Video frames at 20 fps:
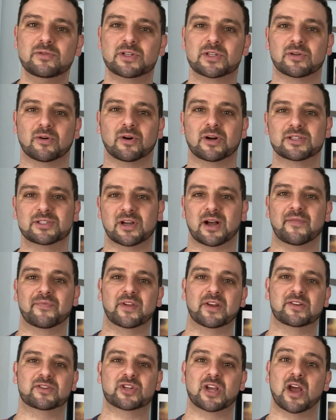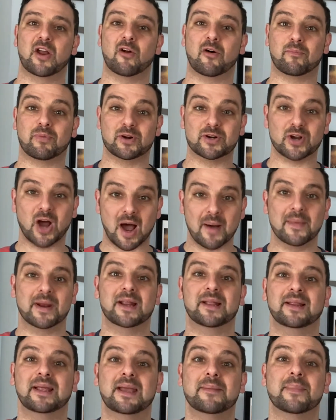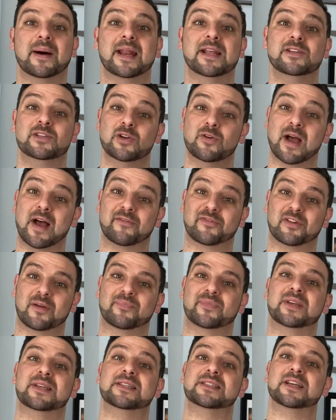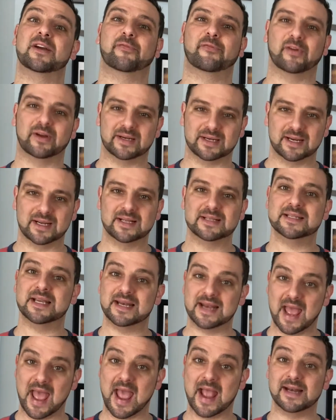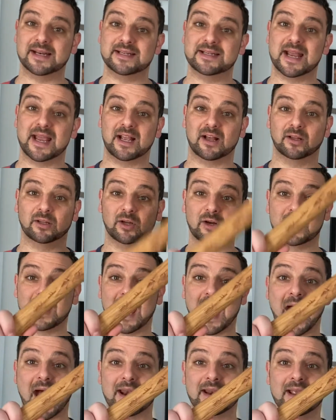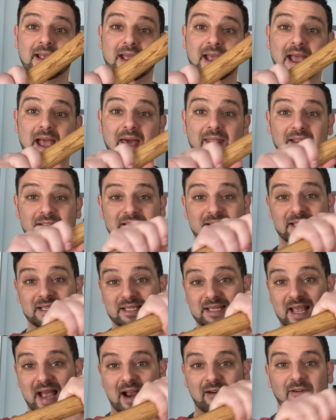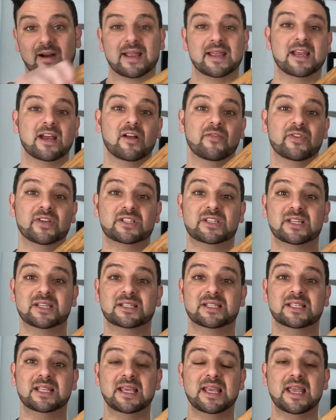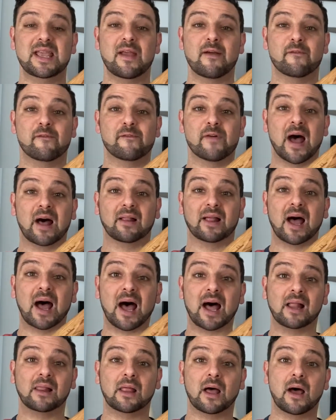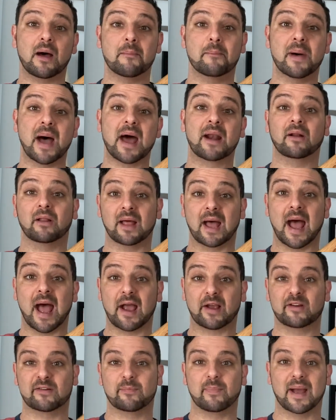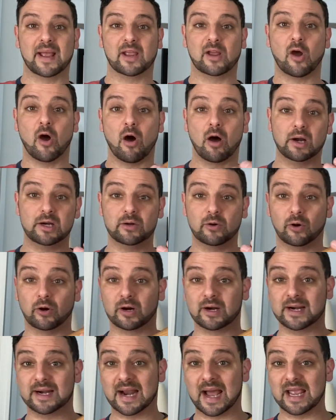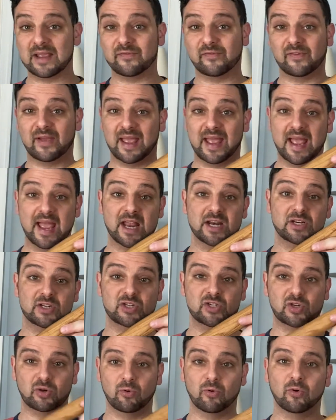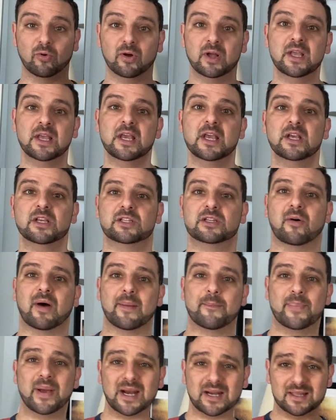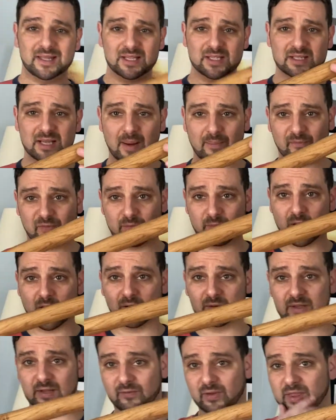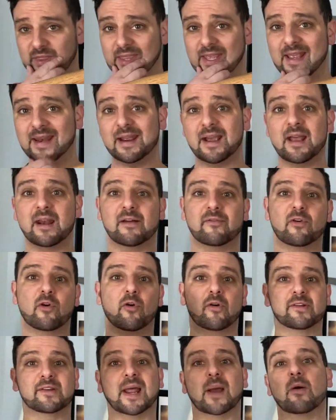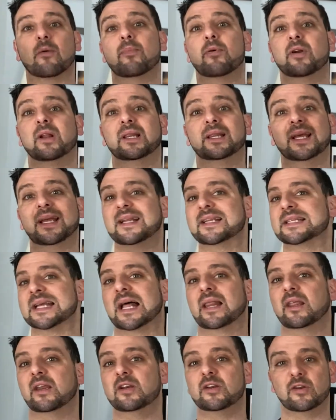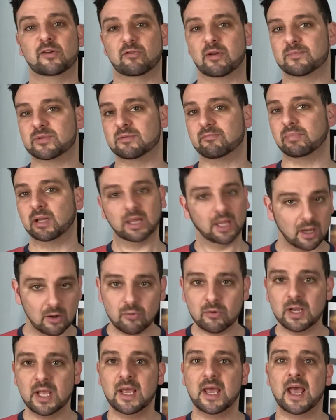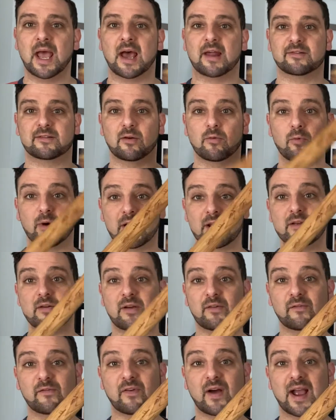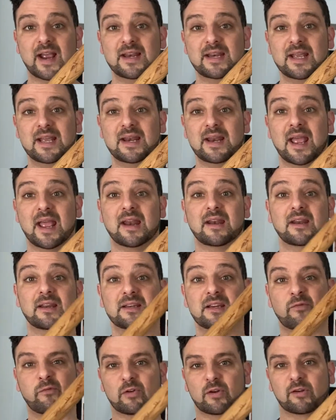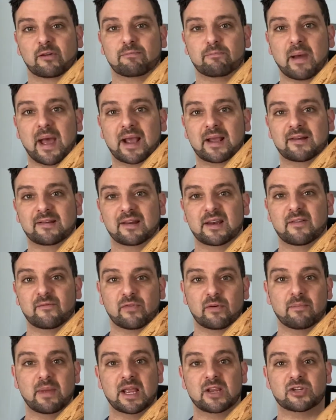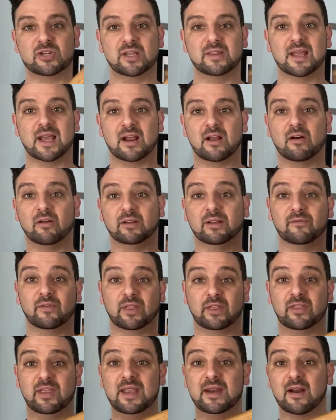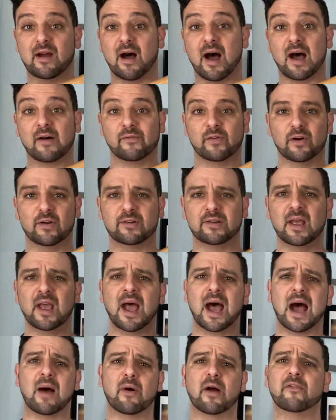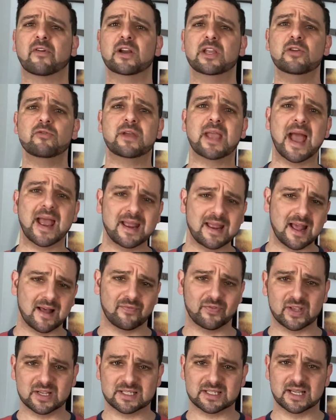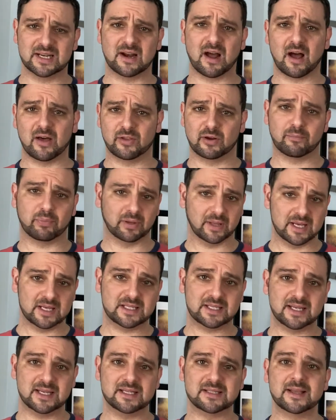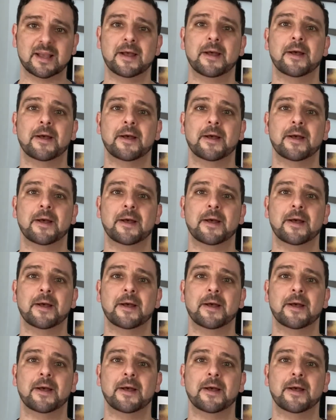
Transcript: swords on this channel predominantly, but I do have something different today to take a look at, and it's this guy right here. This is the Valhalla battle axe by Condor Knife and Tool. So I picked this up from Cult of Athena, and of course I will put a link down in the description below as to where you can find it and the different specs and information that Cult of Athena offers. However, you can get this in other places.